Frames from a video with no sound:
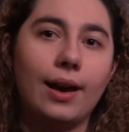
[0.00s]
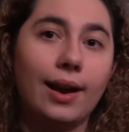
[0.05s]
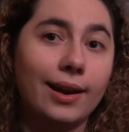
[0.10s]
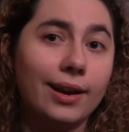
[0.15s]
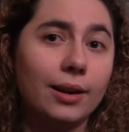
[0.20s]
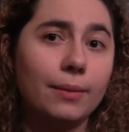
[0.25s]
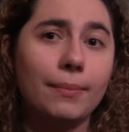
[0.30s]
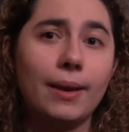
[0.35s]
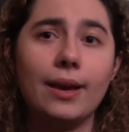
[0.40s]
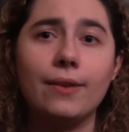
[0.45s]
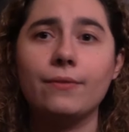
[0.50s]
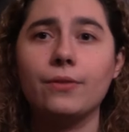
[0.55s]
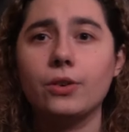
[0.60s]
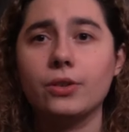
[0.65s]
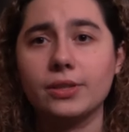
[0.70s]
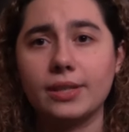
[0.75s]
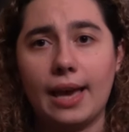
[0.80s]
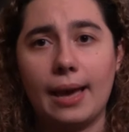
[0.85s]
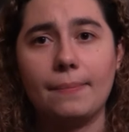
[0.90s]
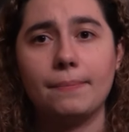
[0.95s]
Iron Man
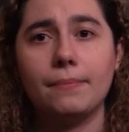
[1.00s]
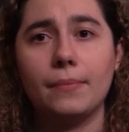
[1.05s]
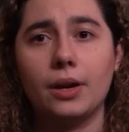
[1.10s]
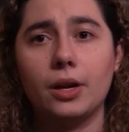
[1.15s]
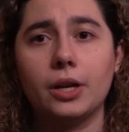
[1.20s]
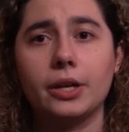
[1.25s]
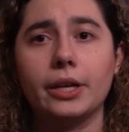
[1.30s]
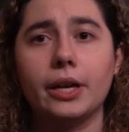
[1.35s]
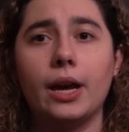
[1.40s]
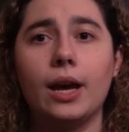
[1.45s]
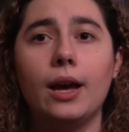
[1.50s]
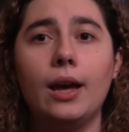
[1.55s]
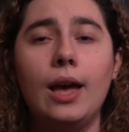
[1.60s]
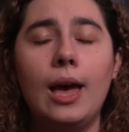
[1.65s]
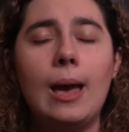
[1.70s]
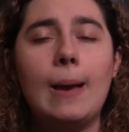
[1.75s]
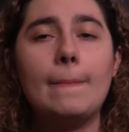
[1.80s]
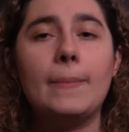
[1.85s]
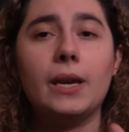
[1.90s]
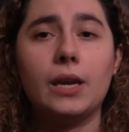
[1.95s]
versus Captain America
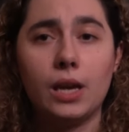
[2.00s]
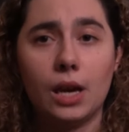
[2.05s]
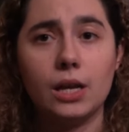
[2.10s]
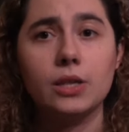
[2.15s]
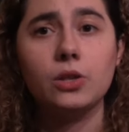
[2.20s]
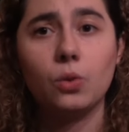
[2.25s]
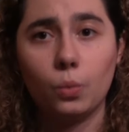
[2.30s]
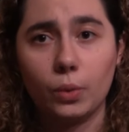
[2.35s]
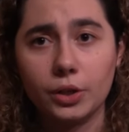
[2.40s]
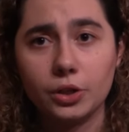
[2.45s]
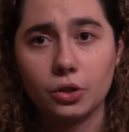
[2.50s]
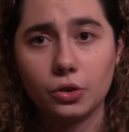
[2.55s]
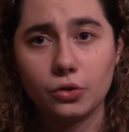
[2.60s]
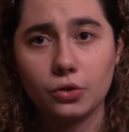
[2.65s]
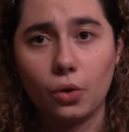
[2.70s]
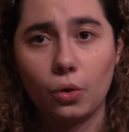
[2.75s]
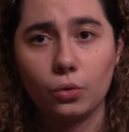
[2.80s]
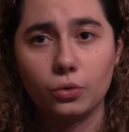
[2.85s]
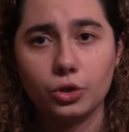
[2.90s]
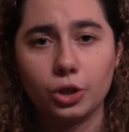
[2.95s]
because of Winter
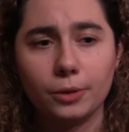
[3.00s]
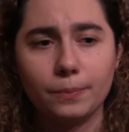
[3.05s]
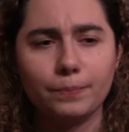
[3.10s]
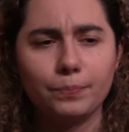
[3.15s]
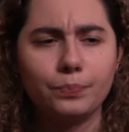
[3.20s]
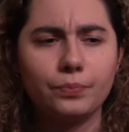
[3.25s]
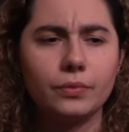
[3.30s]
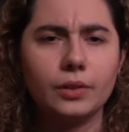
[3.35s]
Soldier,